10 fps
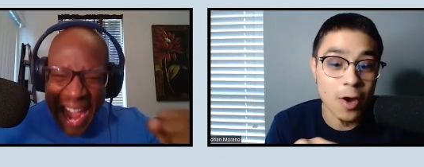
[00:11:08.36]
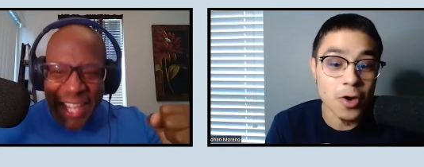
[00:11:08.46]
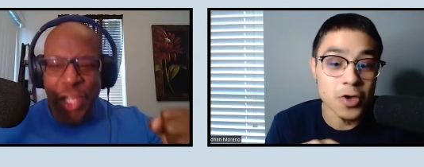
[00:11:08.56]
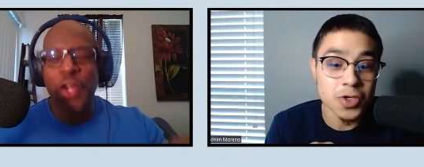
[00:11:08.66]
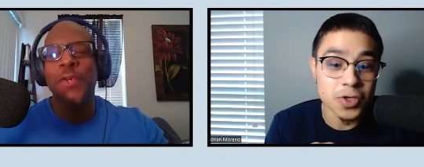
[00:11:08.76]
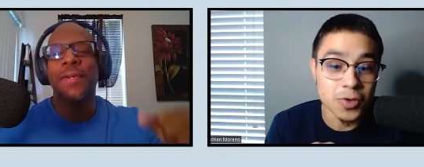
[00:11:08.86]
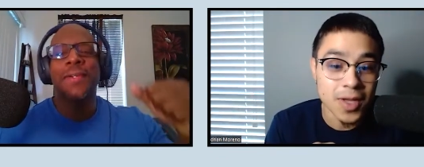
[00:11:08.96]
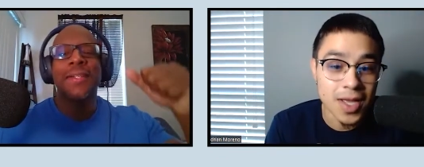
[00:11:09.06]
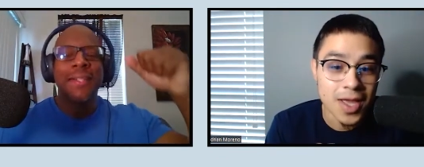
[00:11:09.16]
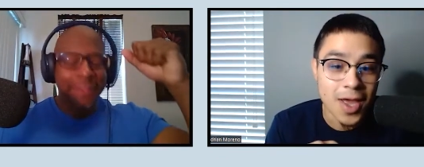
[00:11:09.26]
Speaker 1: Thank you, you
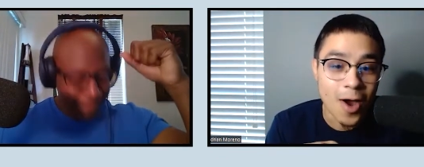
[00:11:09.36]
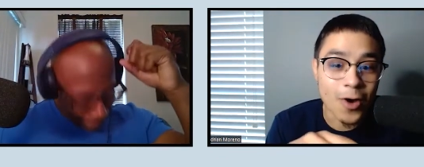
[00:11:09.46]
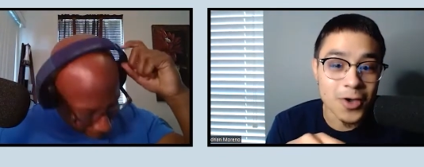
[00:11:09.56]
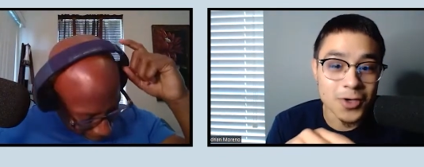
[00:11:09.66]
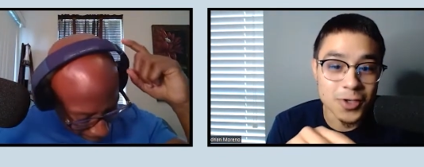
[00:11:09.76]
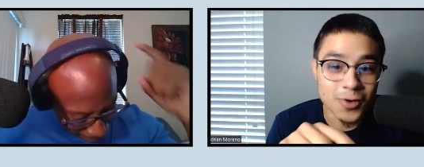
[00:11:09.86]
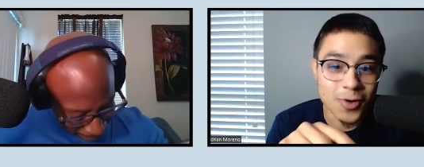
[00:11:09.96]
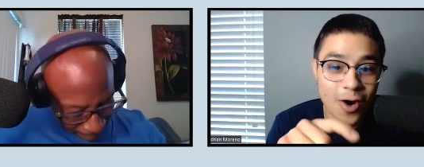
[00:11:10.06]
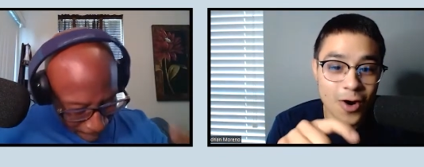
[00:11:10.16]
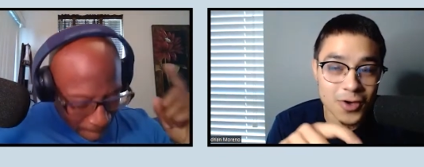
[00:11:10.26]
do, all you do,
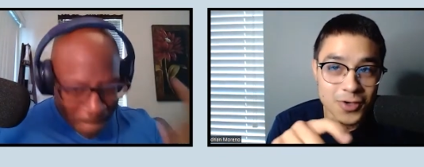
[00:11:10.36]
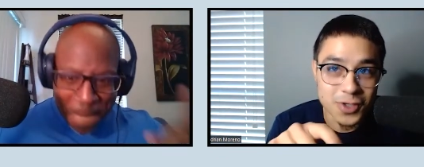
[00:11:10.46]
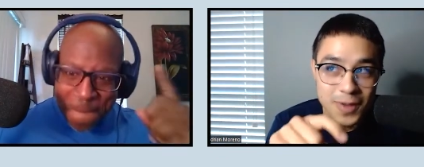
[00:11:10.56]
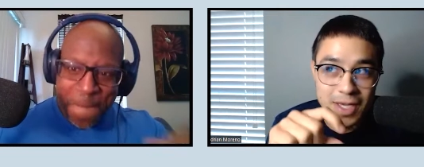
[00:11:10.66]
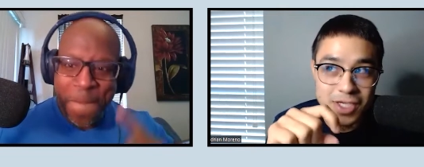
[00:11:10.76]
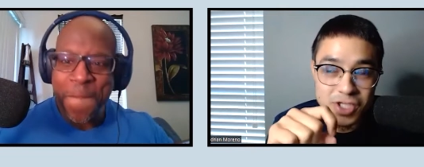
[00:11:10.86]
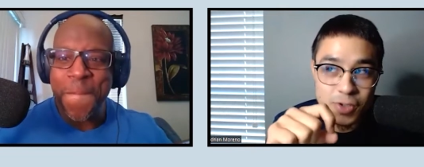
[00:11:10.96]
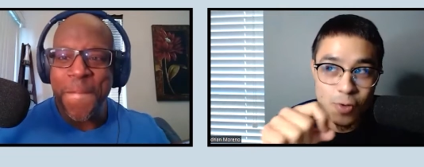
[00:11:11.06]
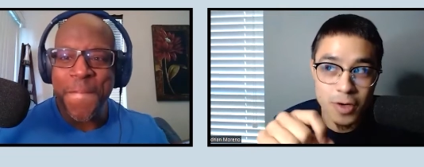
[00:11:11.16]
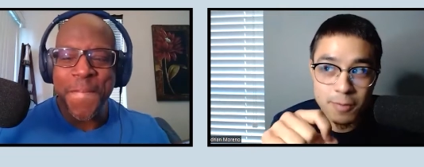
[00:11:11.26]
all you're doing is
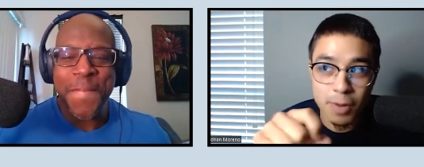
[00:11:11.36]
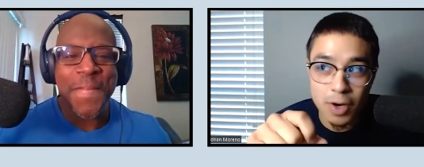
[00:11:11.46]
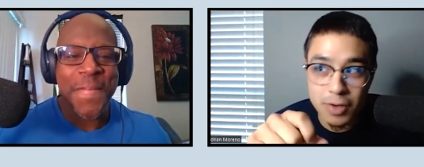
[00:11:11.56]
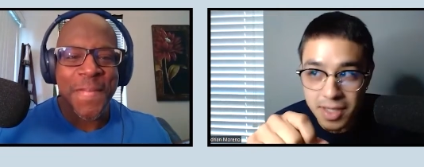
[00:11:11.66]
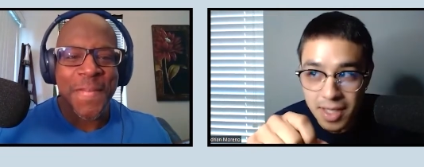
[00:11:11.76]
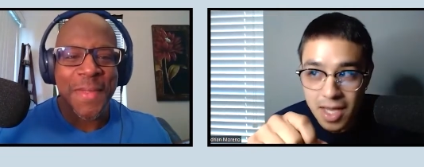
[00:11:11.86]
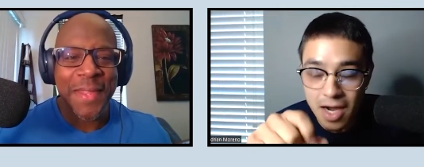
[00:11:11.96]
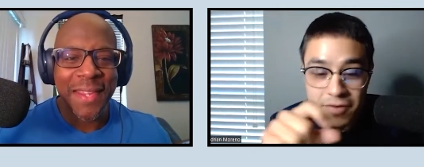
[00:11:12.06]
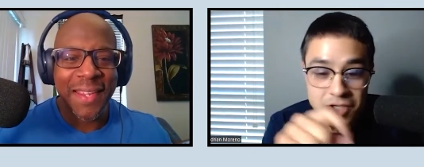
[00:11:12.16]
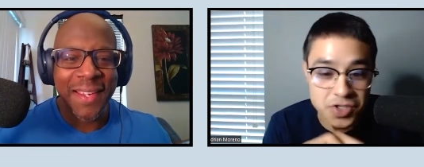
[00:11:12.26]
short bursts
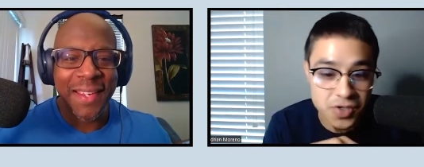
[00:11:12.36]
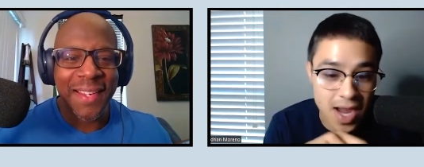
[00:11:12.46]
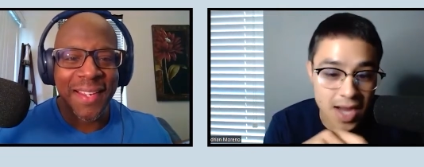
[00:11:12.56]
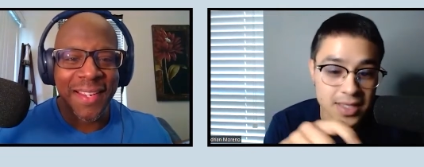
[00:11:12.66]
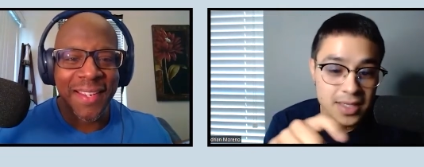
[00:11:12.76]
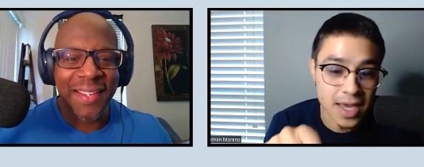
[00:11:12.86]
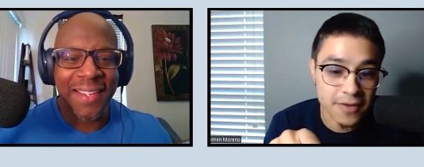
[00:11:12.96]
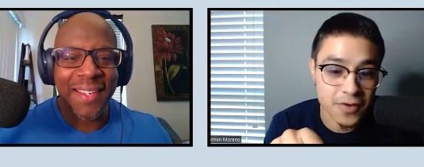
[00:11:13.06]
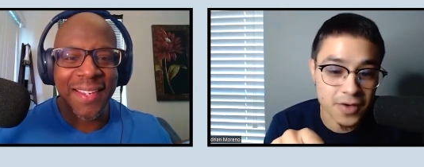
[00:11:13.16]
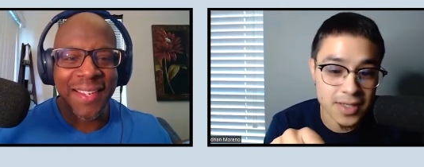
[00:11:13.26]
of distracted
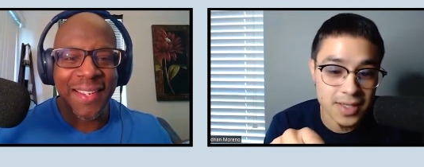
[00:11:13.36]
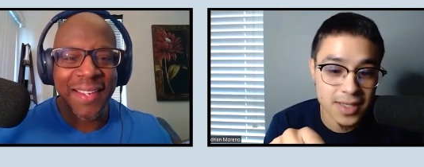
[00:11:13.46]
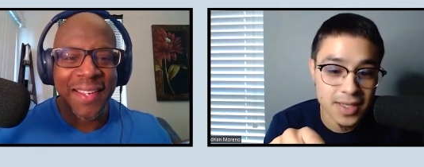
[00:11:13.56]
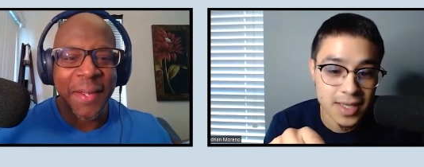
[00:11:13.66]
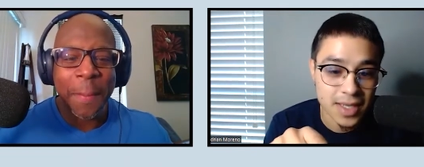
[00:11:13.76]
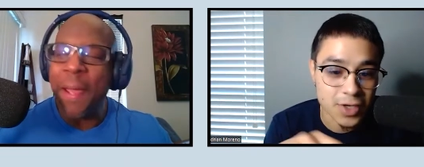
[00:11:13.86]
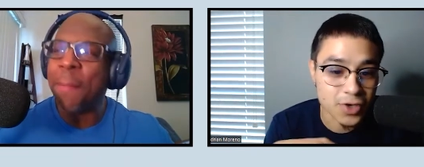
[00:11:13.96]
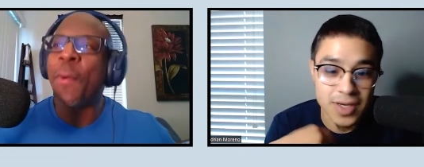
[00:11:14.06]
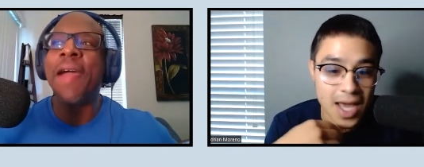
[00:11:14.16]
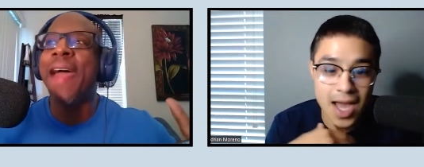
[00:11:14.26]
effort. You're Me
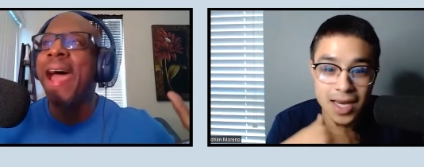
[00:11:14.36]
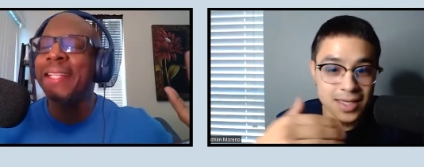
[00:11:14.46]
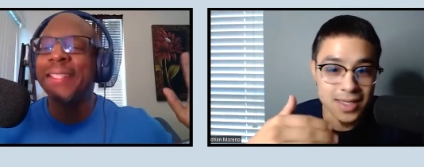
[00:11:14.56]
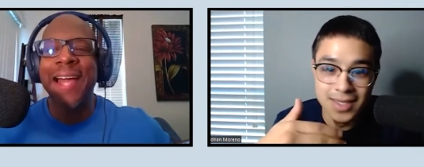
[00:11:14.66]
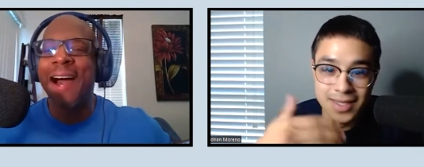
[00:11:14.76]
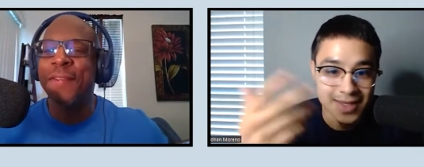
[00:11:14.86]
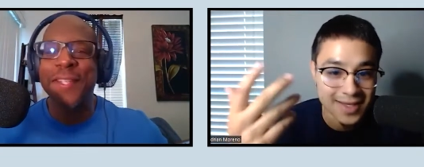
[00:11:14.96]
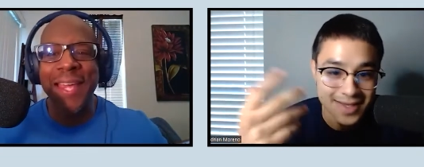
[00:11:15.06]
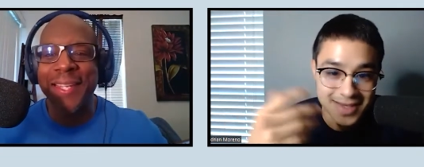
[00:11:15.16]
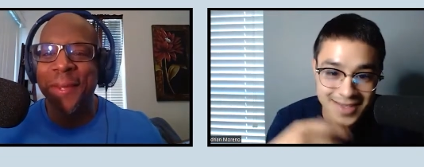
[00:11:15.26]
and my not,
Speaker 2: wife had this
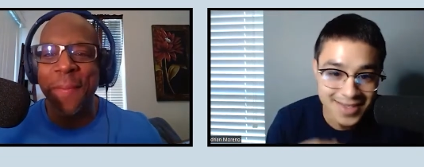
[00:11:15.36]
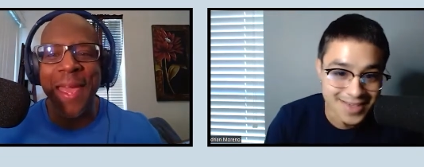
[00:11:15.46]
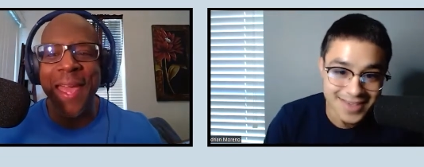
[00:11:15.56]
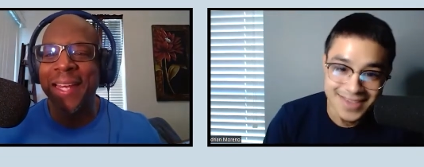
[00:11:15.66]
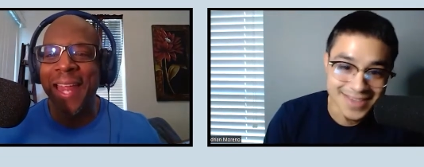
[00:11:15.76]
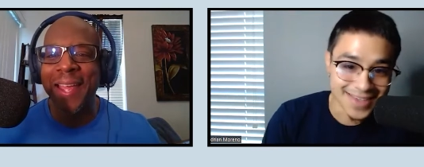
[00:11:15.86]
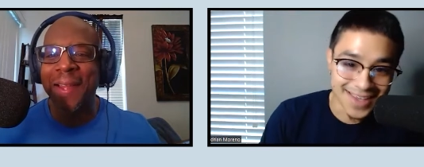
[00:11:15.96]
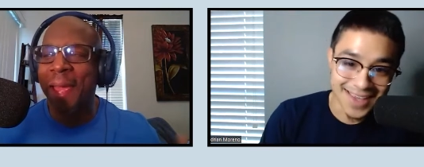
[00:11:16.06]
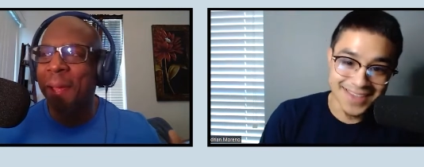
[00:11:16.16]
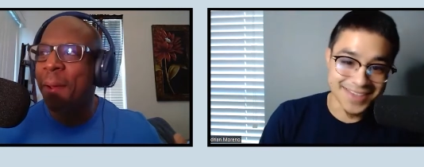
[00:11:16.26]
conversation, man. Like,
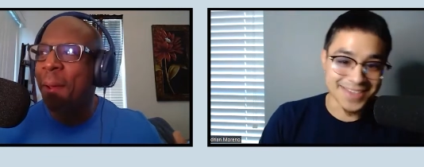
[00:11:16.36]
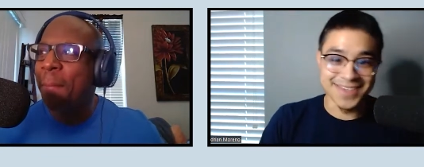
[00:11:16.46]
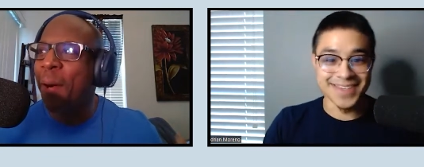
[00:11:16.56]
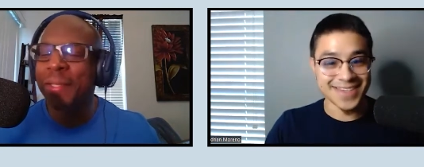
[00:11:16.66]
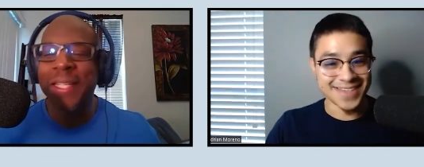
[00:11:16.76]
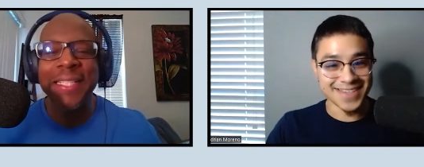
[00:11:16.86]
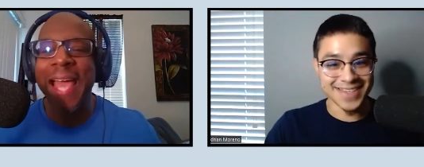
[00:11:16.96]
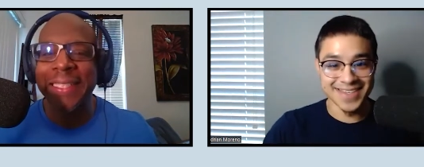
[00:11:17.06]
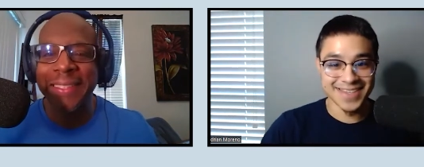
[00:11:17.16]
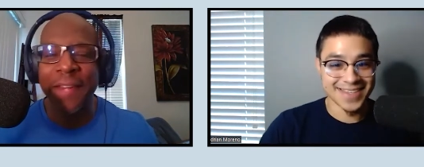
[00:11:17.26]
yes. like
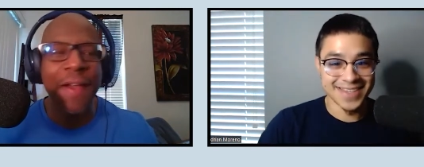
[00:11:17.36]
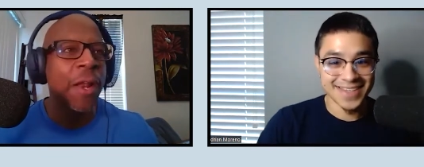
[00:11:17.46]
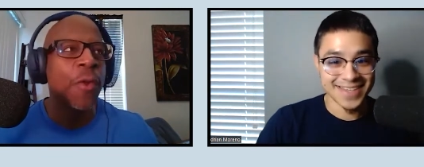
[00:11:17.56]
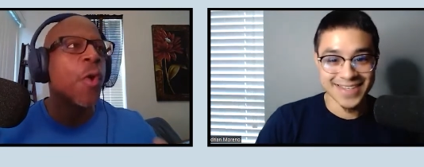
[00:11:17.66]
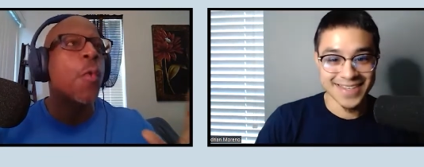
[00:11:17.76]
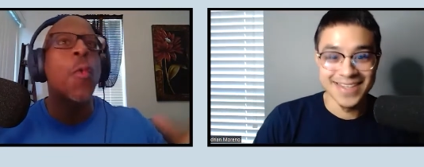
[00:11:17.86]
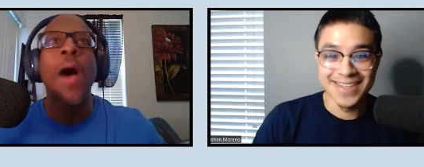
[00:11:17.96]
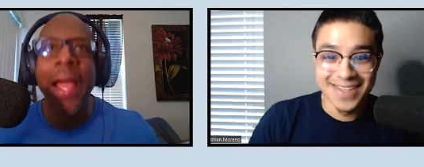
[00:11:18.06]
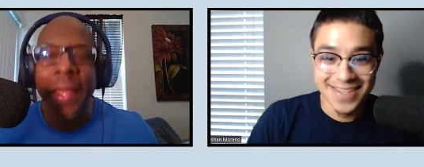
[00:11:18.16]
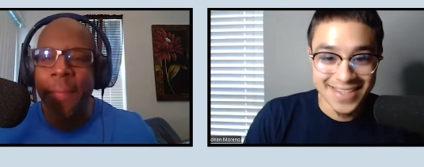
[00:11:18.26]
multitasking. I don't know
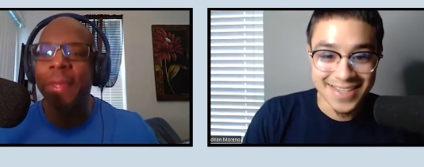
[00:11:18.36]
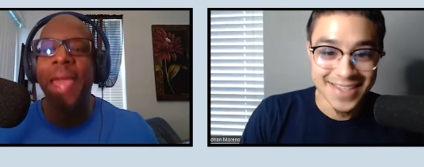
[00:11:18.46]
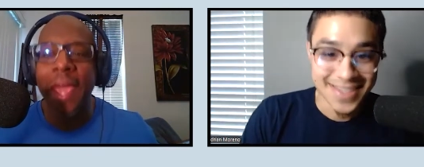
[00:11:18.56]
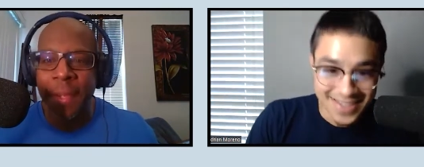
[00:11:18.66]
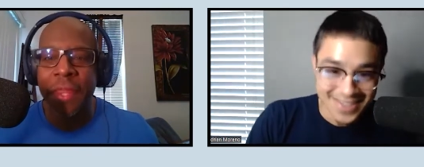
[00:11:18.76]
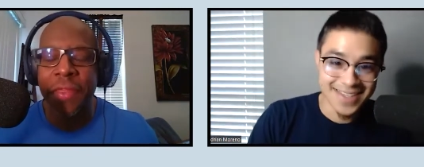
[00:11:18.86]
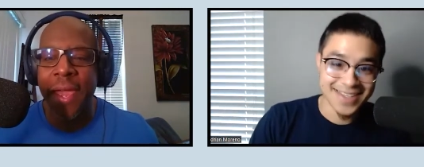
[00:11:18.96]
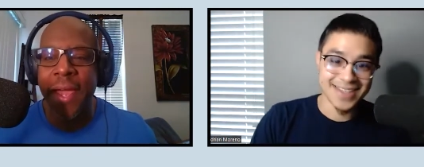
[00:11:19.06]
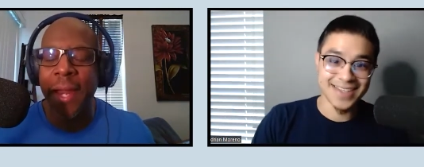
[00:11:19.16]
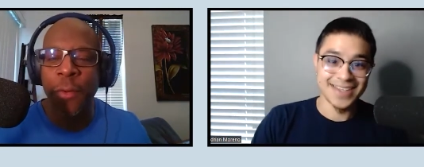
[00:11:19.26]
why it became a
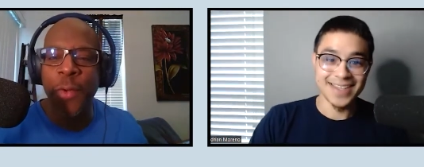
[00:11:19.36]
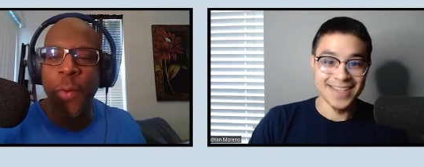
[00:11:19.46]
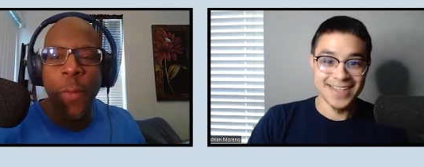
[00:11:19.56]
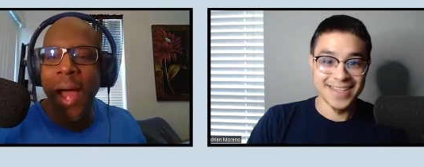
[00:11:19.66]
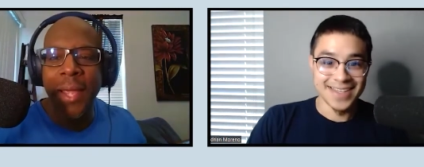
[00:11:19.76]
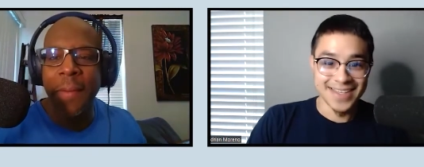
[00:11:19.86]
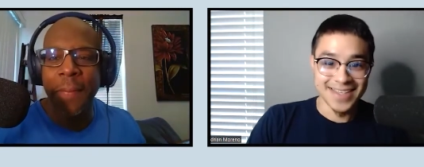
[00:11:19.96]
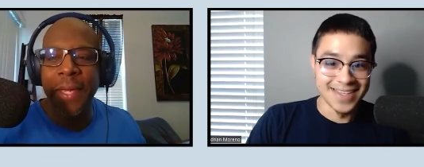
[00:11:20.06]
thing. I don't know why it